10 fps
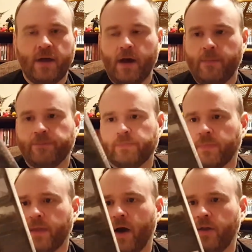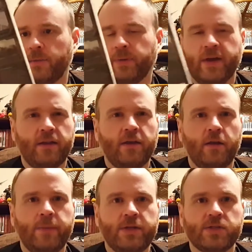I only played a
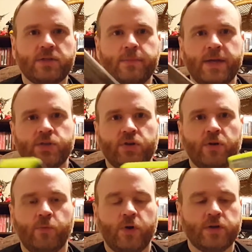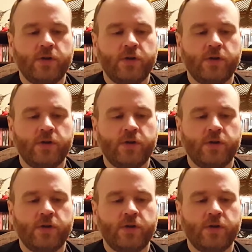little bit just to make sure it worked